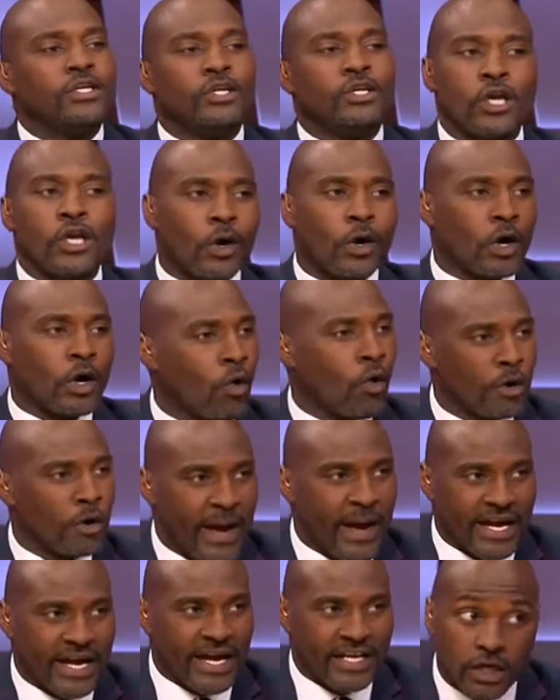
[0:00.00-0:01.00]
You know, a
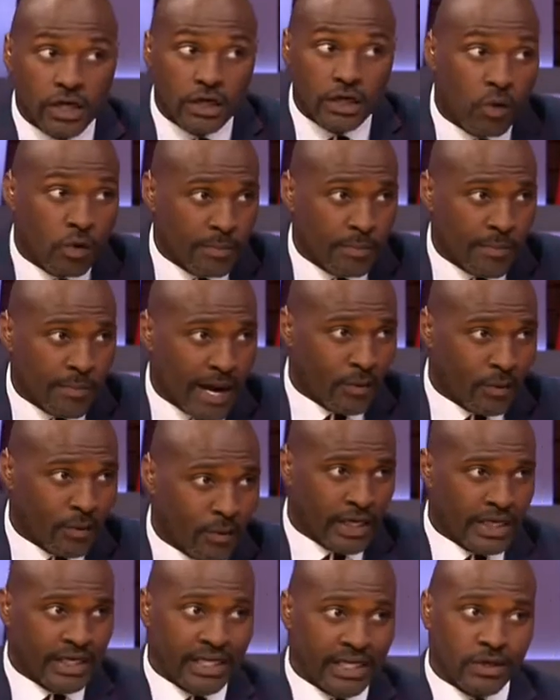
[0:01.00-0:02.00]
quarterback, young quarterback,
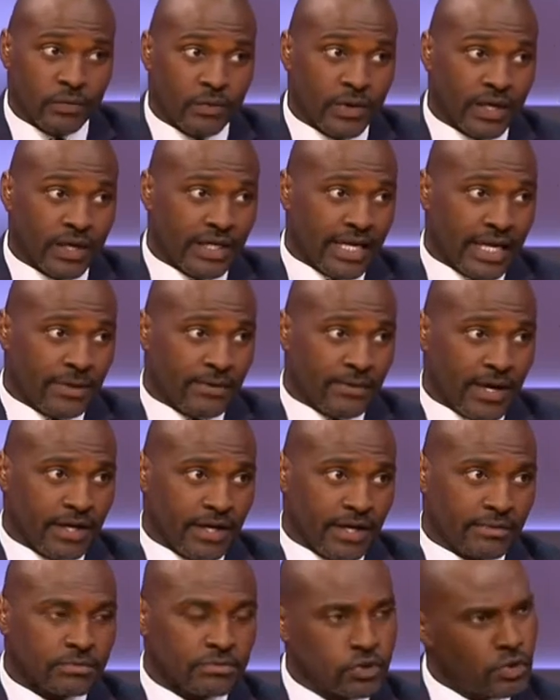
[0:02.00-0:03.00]
what do they need? A running game,
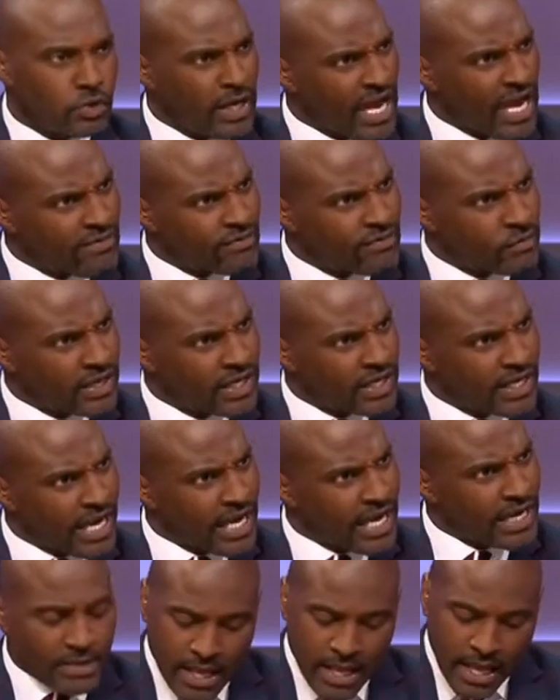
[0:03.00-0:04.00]
right? Do they have a running
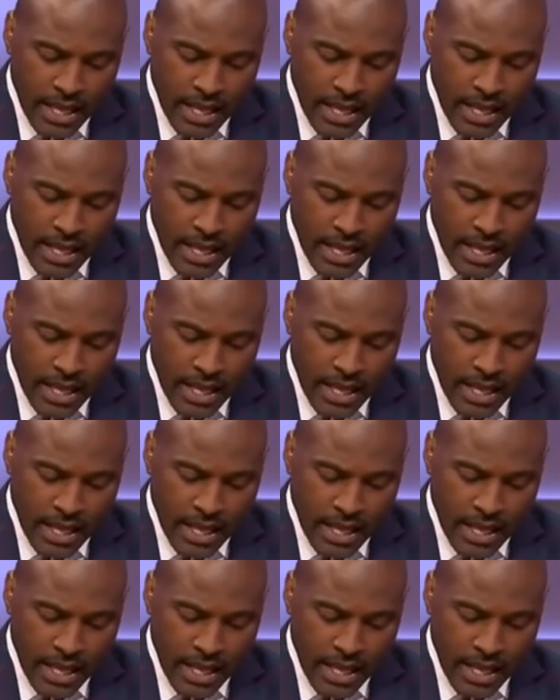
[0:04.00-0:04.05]
game?